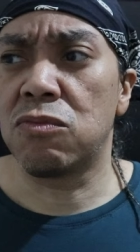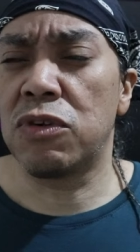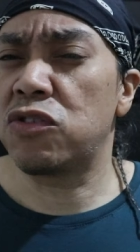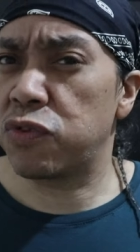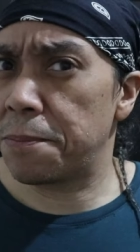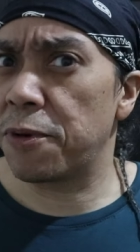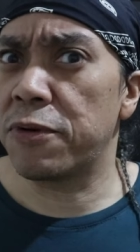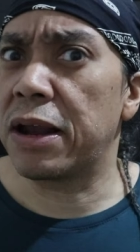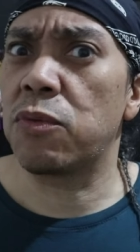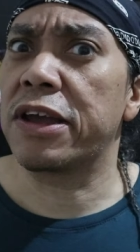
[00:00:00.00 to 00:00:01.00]
with Trent
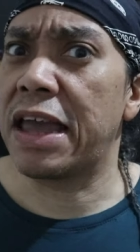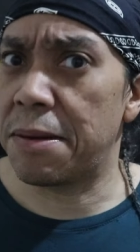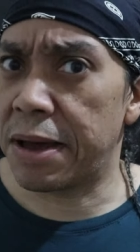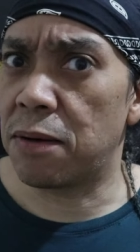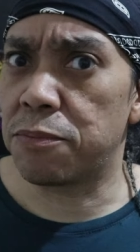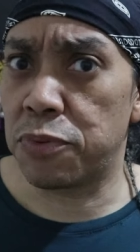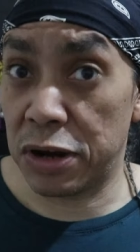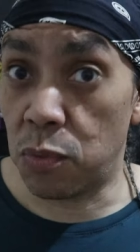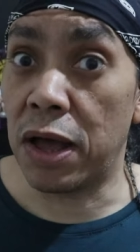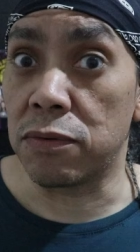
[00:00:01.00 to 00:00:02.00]
Beretta came out
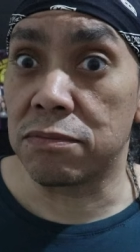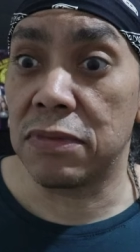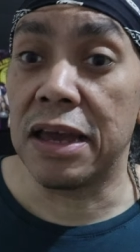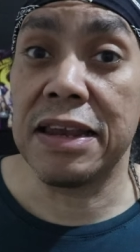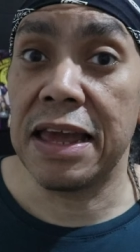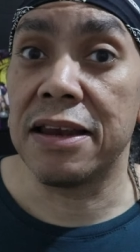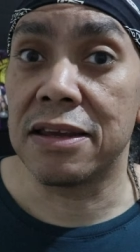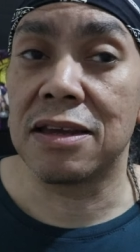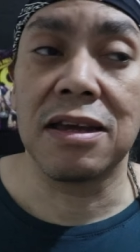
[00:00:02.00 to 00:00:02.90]
pretty well. It did.